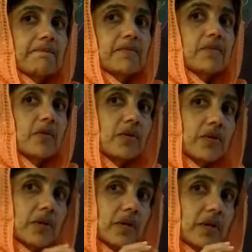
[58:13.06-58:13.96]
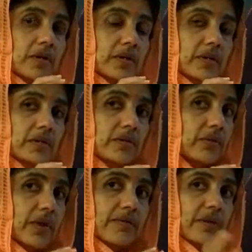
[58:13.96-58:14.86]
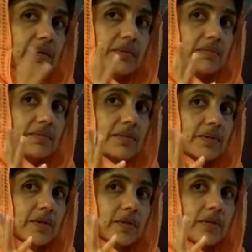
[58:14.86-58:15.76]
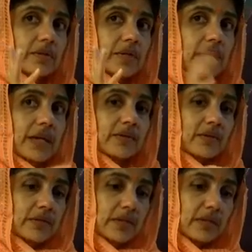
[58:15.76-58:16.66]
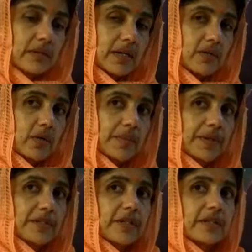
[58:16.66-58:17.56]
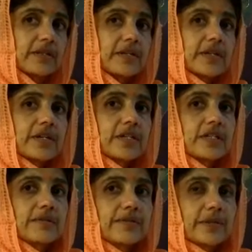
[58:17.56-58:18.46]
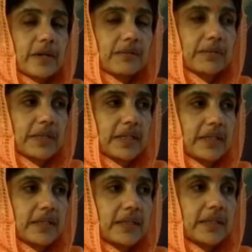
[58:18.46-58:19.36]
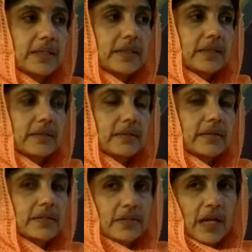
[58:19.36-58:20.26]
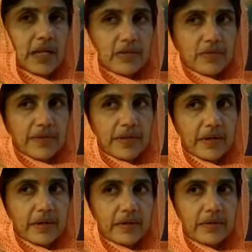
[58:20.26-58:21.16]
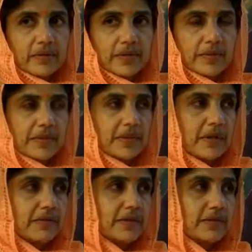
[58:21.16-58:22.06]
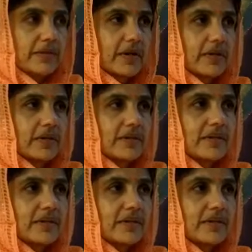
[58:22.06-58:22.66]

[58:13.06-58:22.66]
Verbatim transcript: So, so every you know thing, and so this Kathopanishad is from the Krishna Yajurveda. So which mantra will you chant?